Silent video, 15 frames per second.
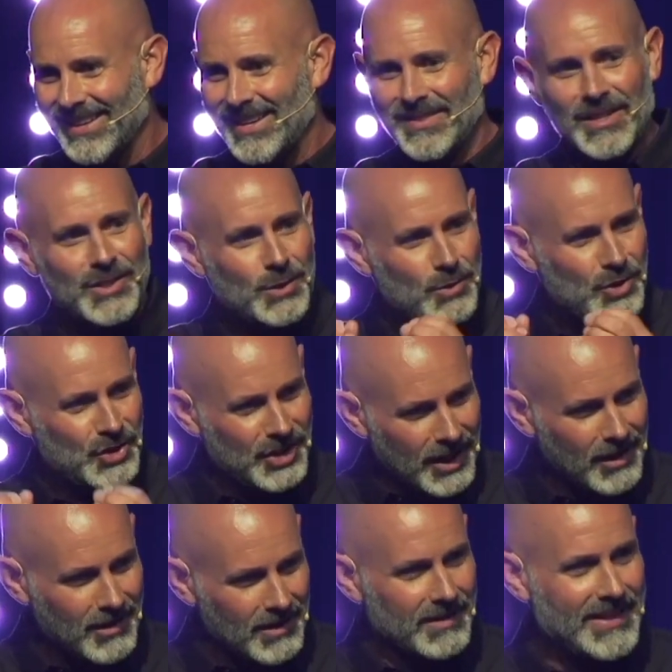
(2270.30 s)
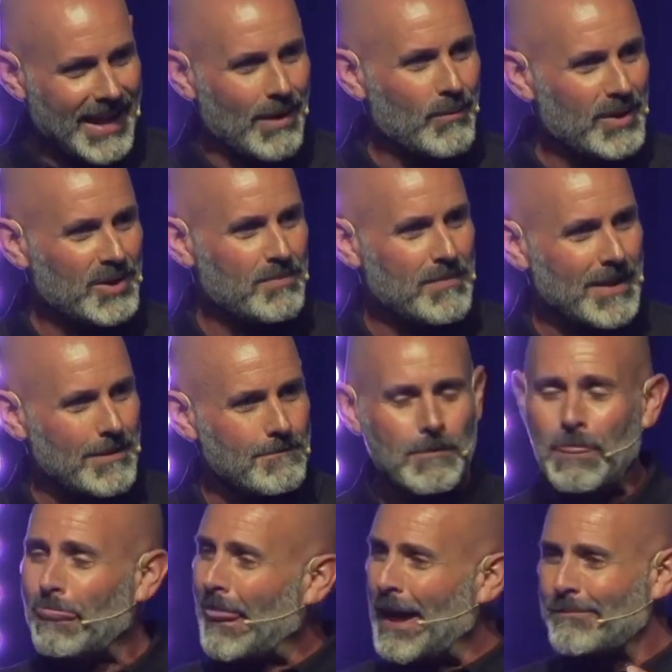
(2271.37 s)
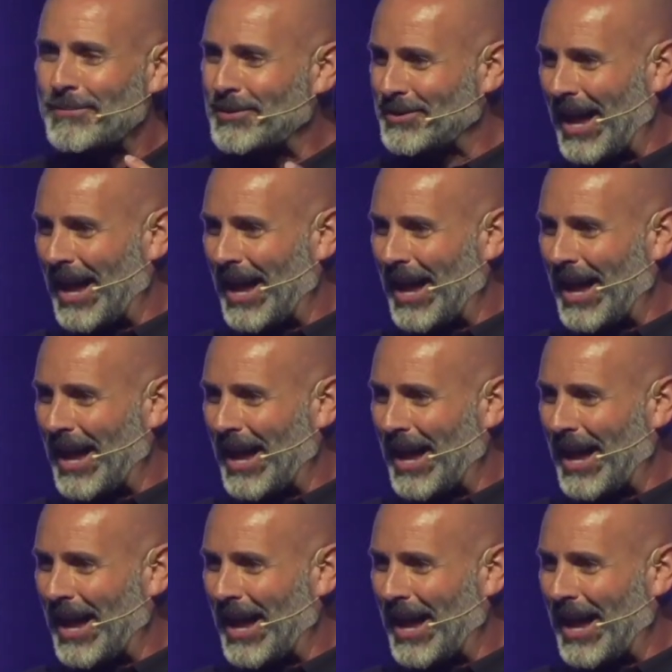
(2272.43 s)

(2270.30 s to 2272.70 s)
that you shared that with me. I'm,